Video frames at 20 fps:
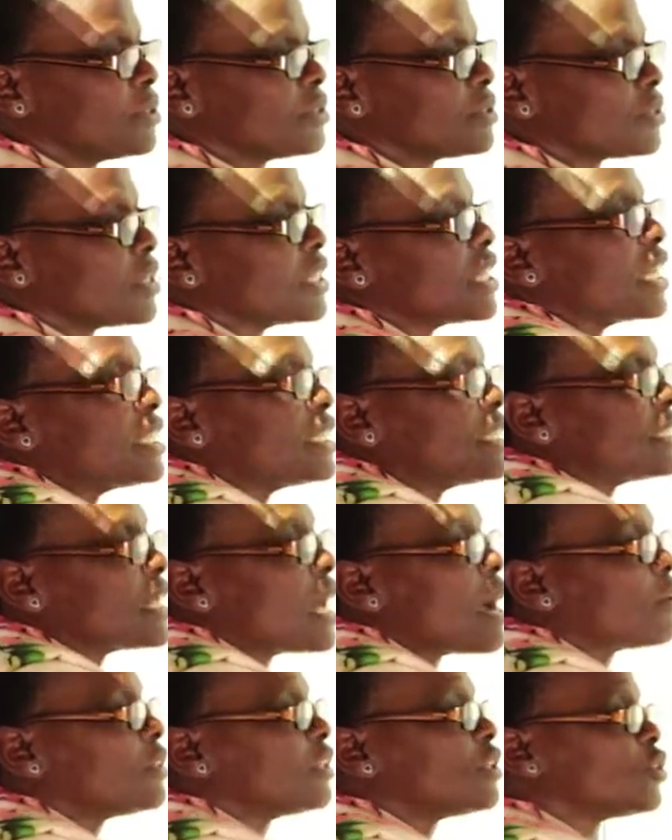So that is
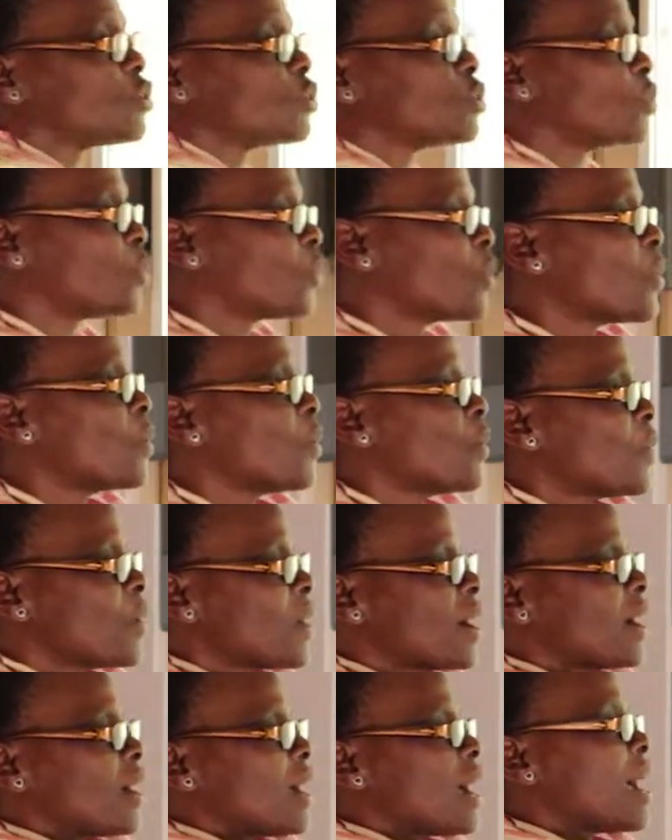how the two
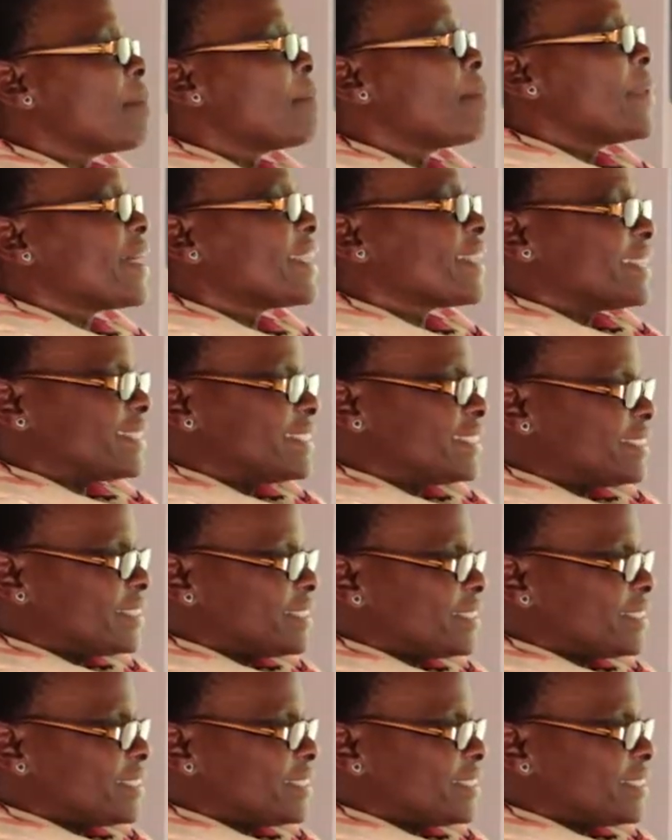are married.